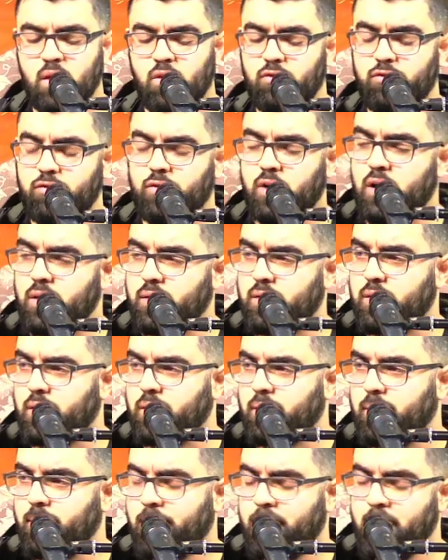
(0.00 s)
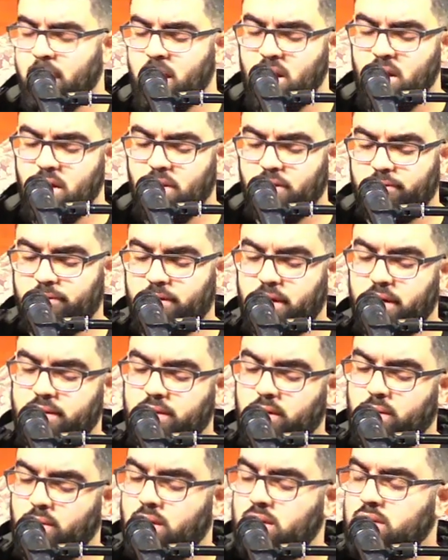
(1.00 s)
Father,
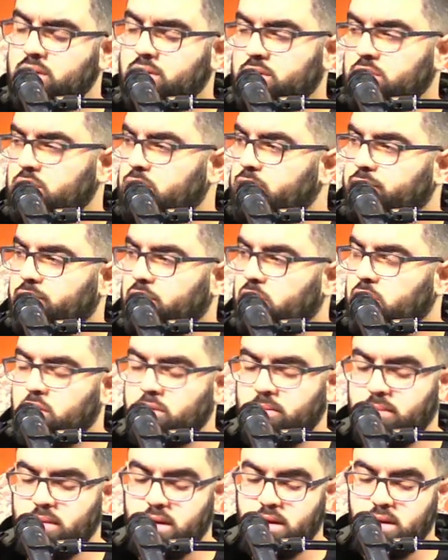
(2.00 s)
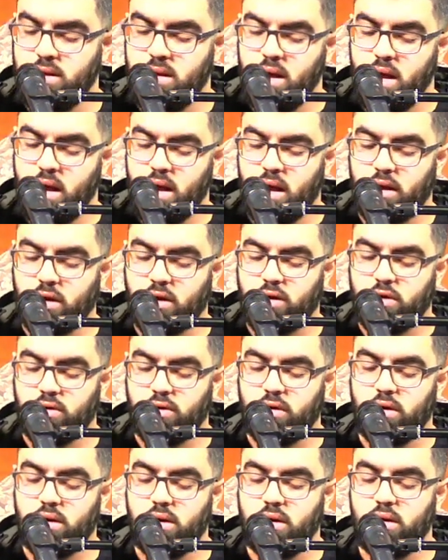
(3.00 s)
why do you follow me and
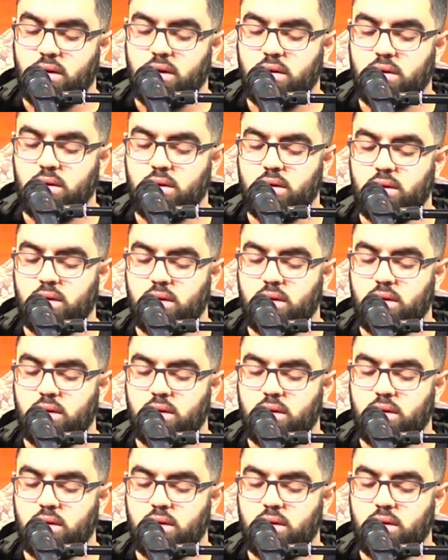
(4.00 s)
cry?